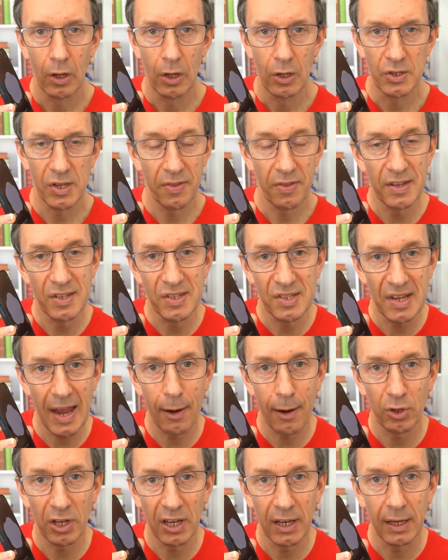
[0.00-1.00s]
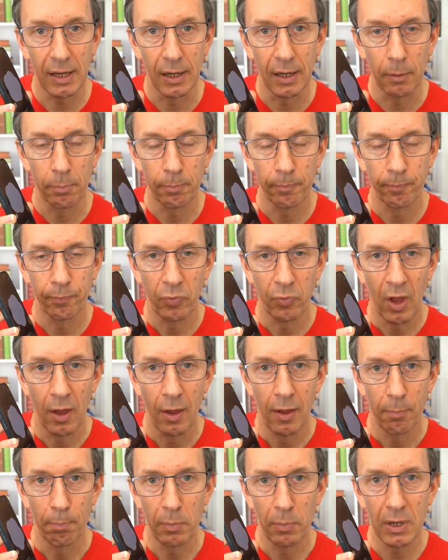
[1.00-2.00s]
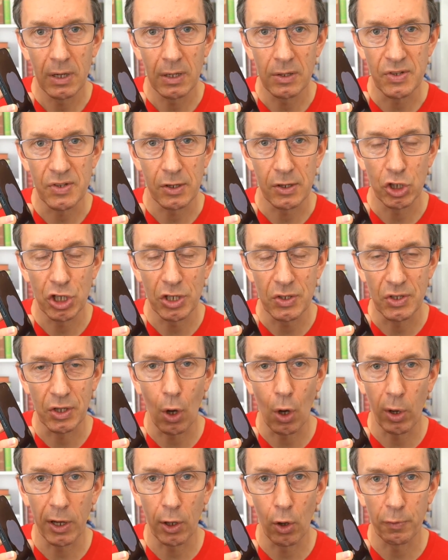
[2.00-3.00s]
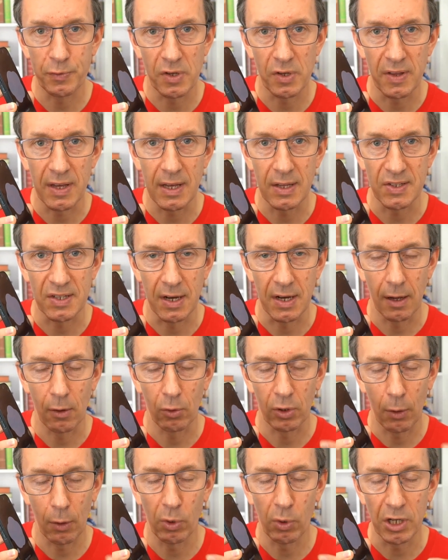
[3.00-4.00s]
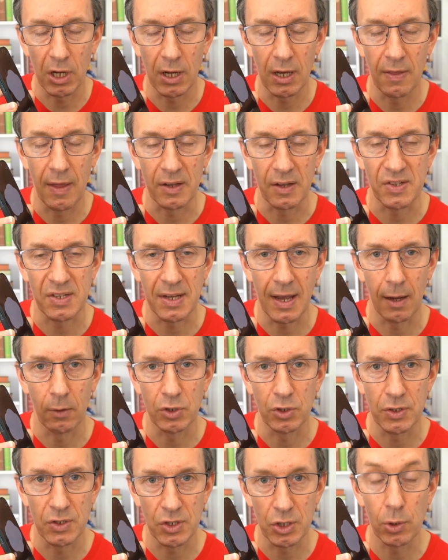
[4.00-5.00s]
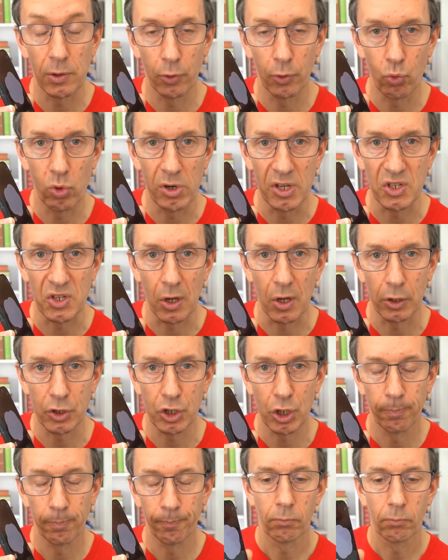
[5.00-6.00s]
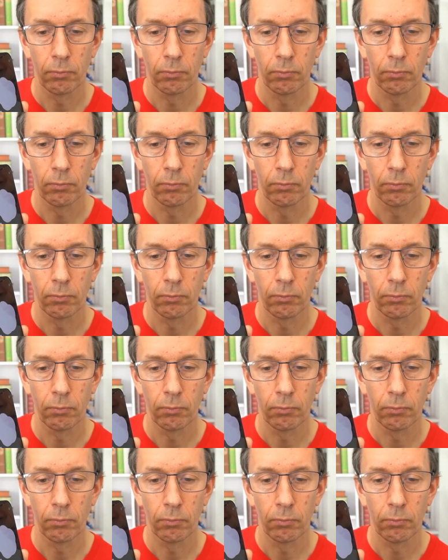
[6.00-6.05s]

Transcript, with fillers: So this sound here means she's going off to the internet. Okay, when you hear that sound, she's doing the research.